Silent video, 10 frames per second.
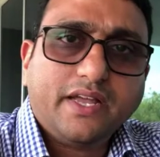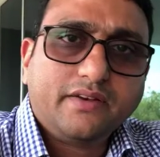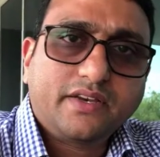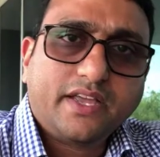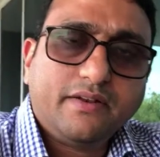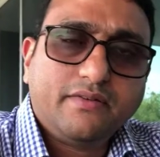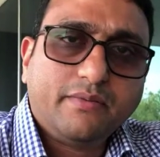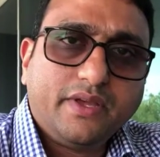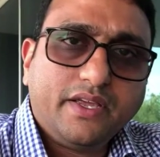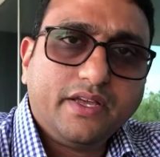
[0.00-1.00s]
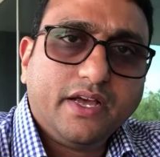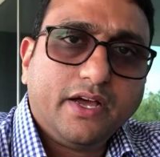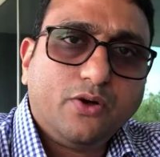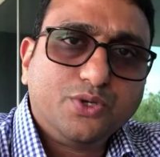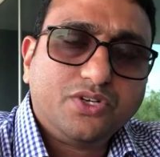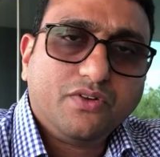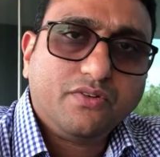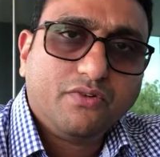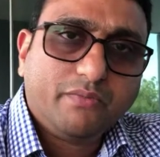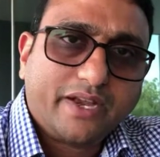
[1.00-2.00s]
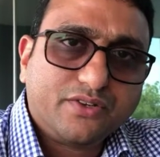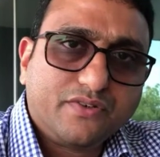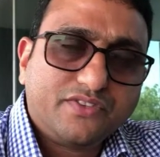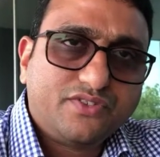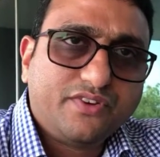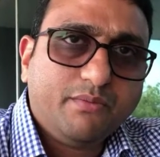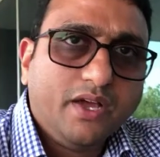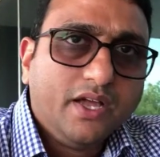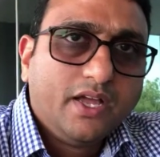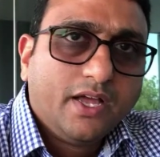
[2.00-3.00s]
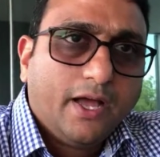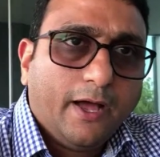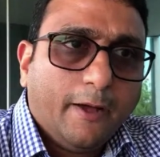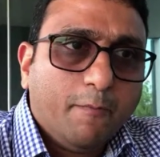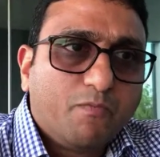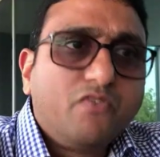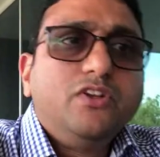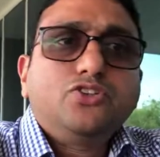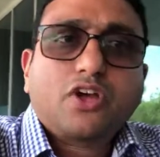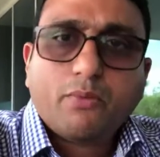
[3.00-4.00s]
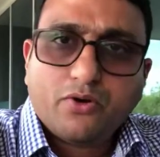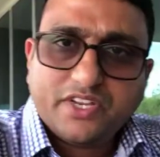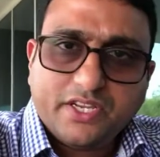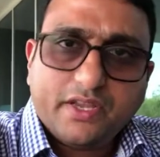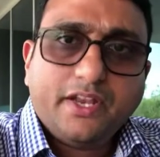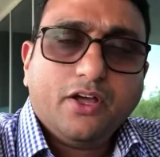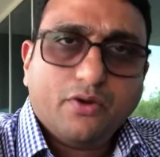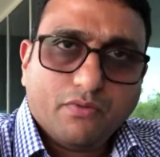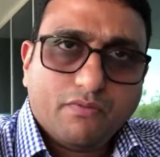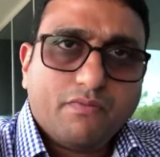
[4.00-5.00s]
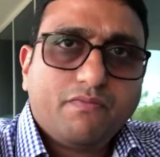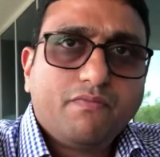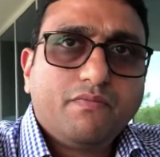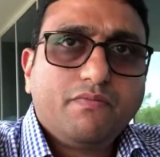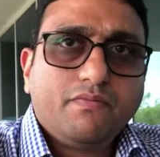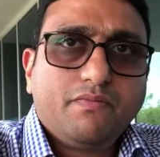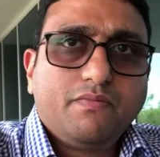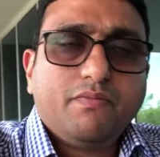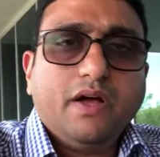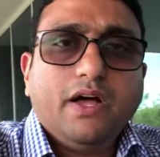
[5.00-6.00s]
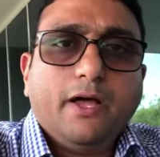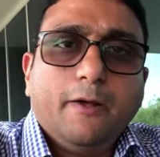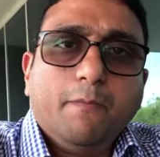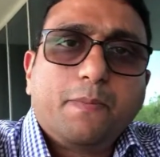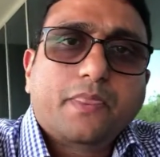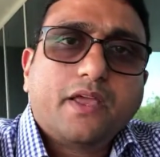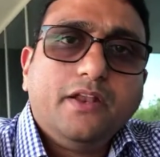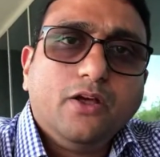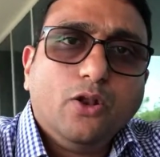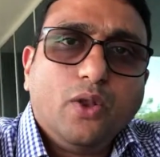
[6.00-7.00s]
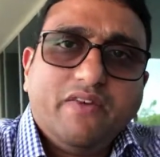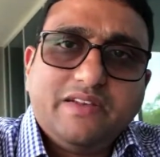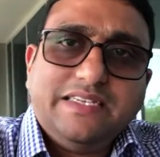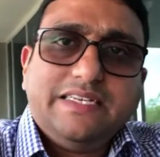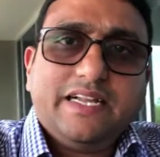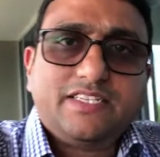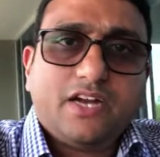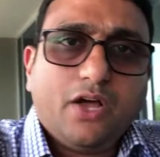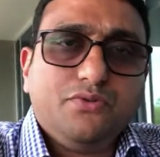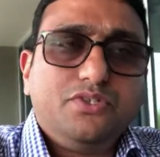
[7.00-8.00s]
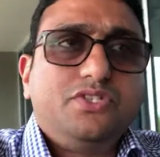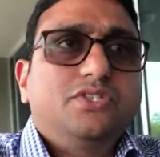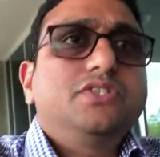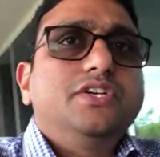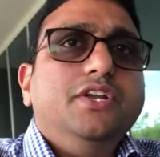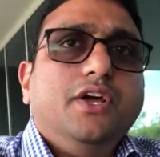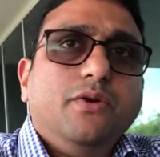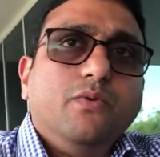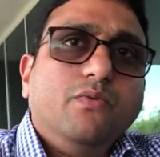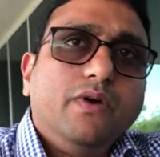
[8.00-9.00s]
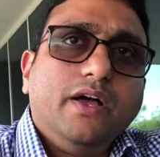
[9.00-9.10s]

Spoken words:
can be hosted on Microsoft Stream. We'll talk about, you know, low level details around, you know,